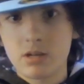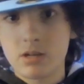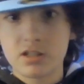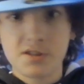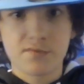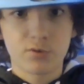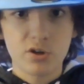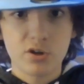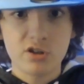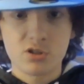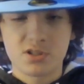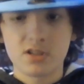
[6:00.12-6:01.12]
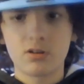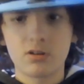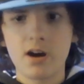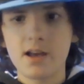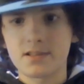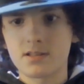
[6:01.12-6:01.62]
amount this free agency
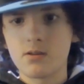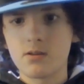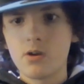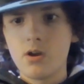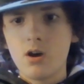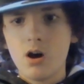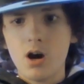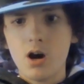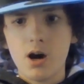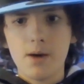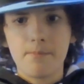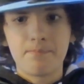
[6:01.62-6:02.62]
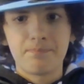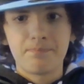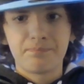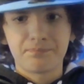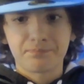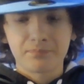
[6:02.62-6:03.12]
class.
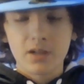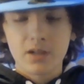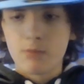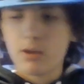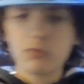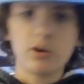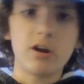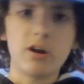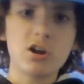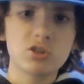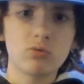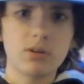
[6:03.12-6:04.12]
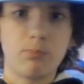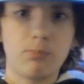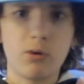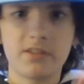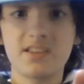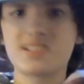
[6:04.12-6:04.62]
By the way, I also want to
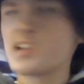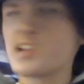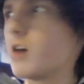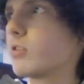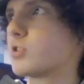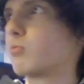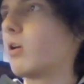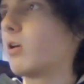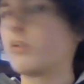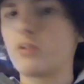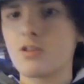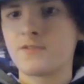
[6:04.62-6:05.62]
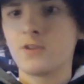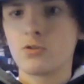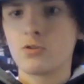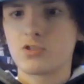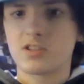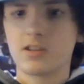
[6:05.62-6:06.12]
point this out as well. I know this
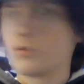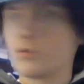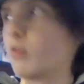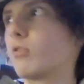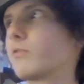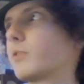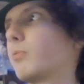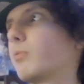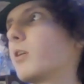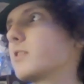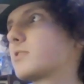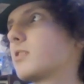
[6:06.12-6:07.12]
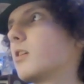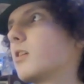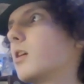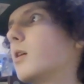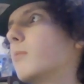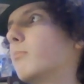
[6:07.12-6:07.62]
video is just getting all over the place.
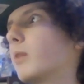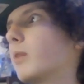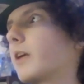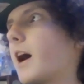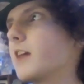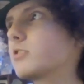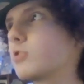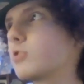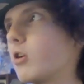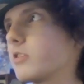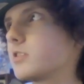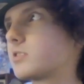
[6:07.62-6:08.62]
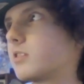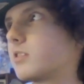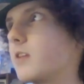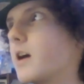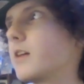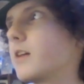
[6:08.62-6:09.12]
But I saw this
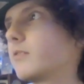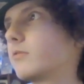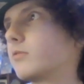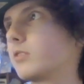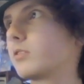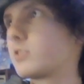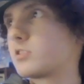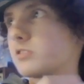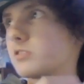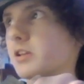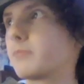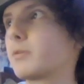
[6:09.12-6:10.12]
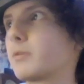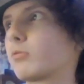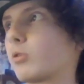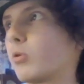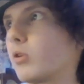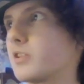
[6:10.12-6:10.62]
today. This is again being
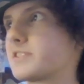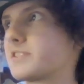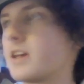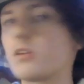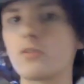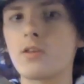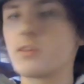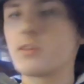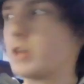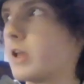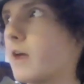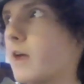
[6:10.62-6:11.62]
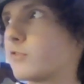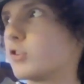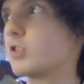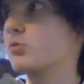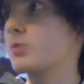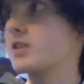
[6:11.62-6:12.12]
recorded on Saturday, the day after
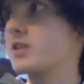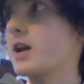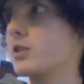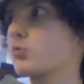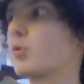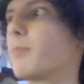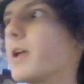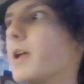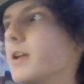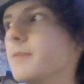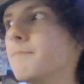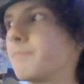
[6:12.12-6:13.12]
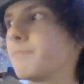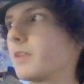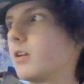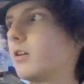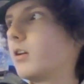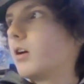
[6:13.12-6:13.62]
these resignings were made.
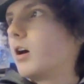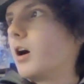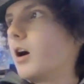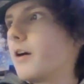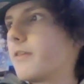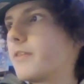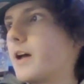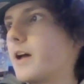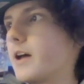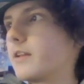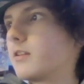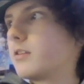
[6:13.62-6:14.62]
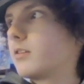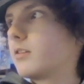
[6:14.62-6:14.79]
That